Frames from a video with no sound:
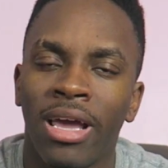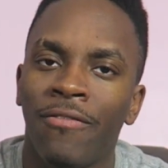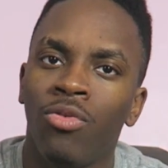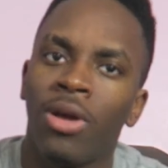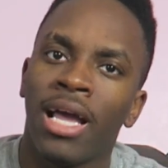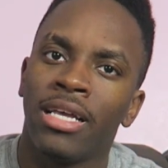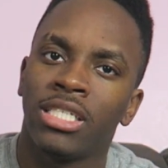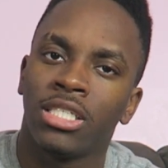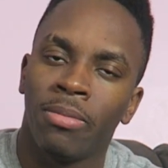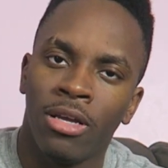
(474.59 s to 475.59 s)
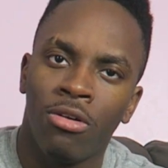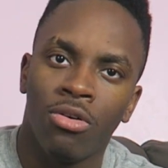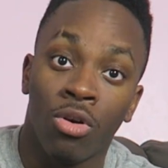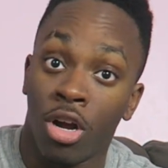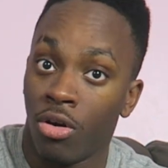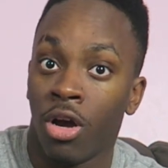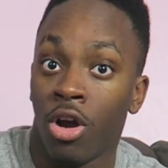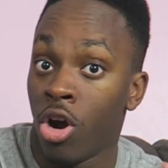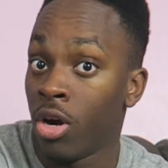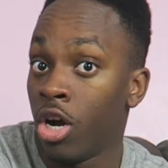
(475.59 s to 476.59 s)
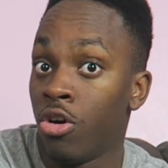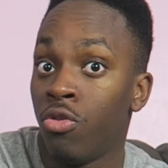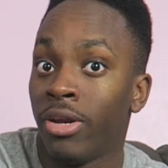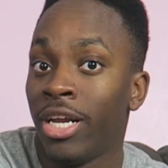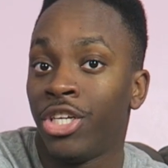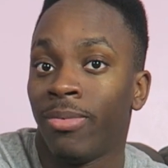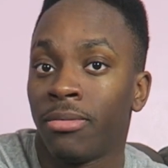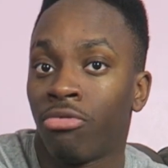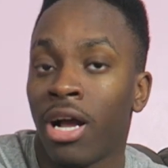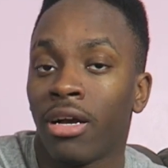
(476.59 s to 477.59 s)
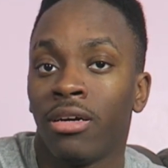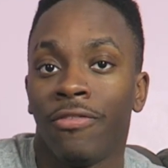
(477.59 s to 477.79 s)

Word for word: have you guys smelled or own Initio Blessed Baraka?